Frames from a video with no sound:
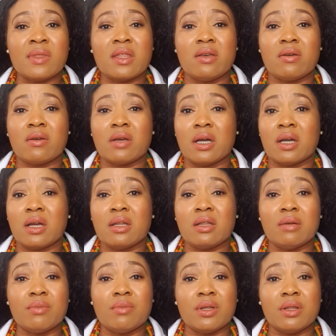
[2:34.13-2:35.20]
you can get
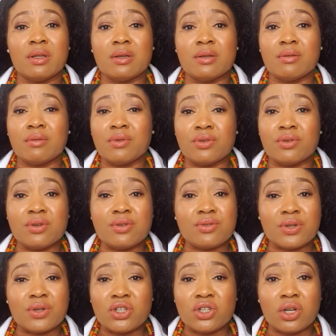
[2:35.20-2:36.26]
them in the
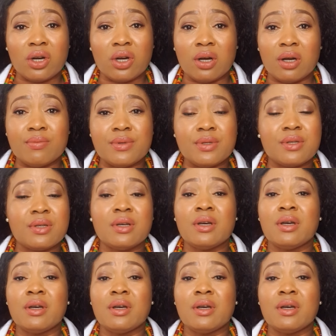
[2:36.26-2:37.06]
grocery shops,